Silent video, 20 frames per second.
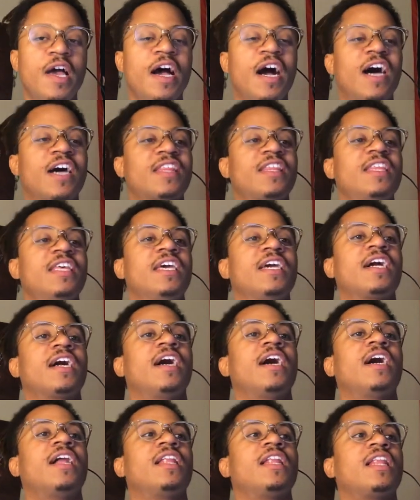I think
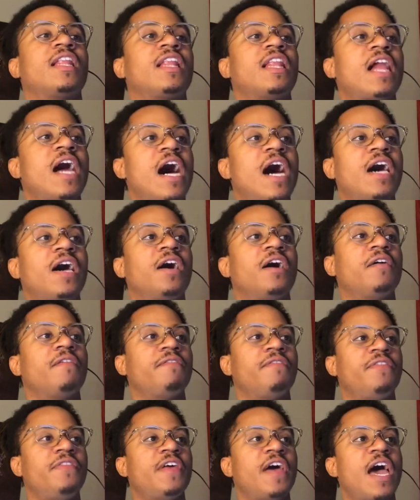a lot
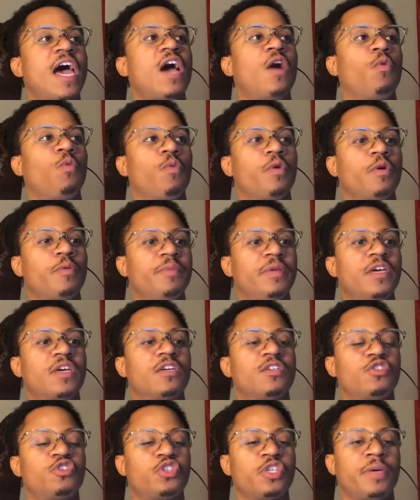of that will be
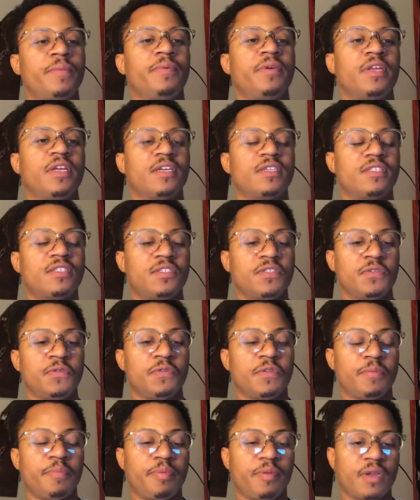contributed to
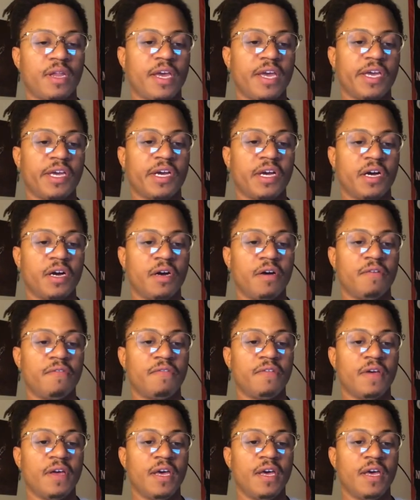the play of